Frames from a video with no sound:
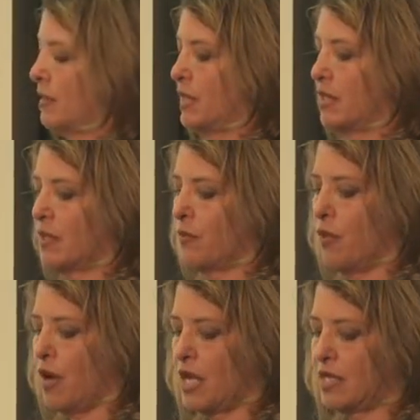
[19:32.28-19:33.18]
is
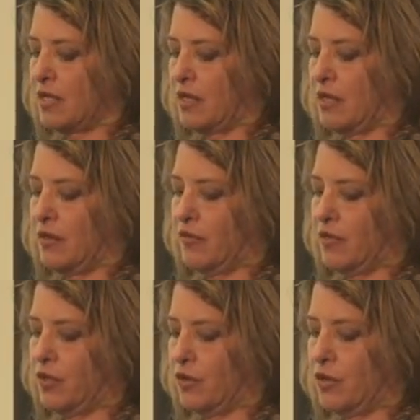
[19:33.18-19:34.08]
comprised
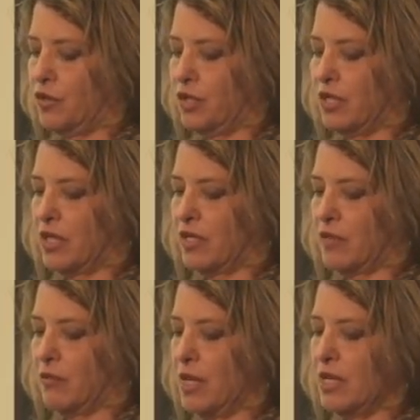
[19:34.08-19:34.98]
of, usually it's
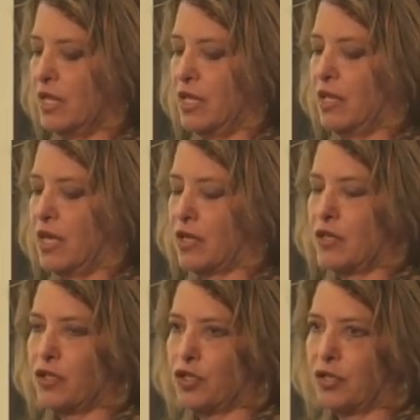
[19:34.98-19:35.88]
mainly
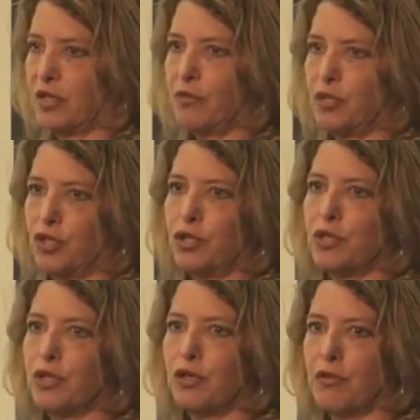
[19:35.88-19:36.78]
like some
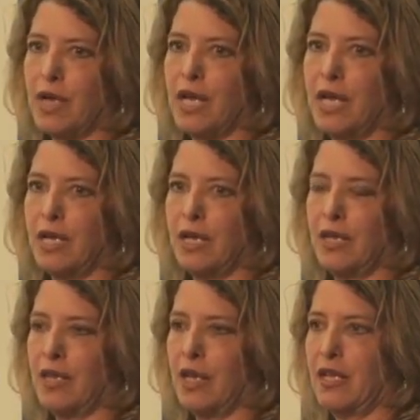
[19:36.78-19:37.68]
sugar, grain,
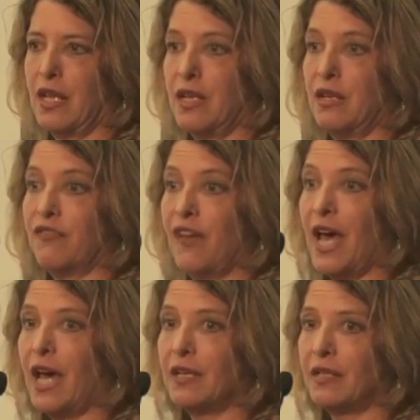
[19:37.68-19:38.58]
and then they need a
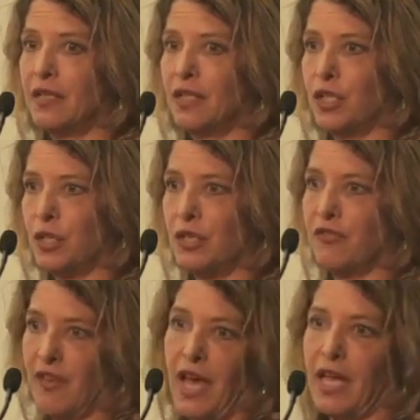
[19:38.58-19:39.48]
fat. You need a
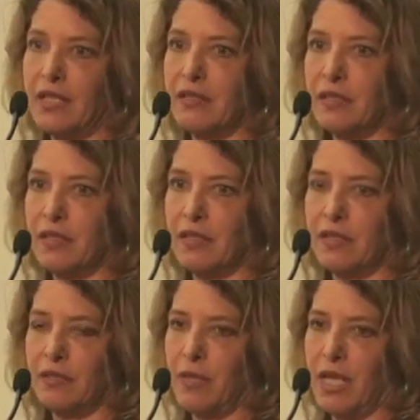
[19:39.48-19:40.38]
fat
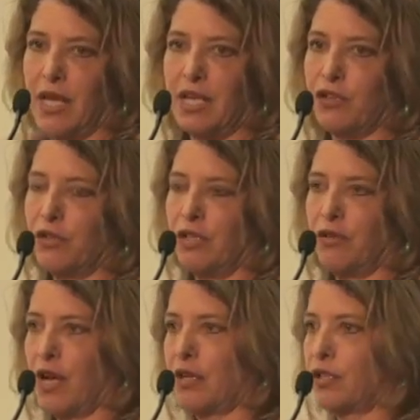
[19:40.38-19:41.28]
to make any cookie,
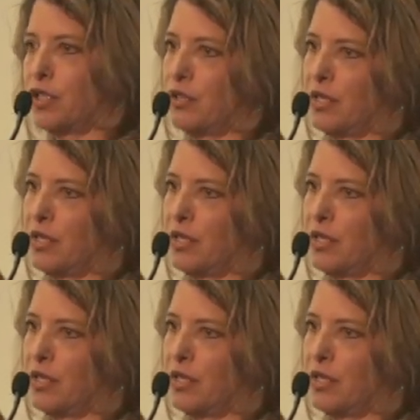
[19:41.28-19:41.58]
cracker,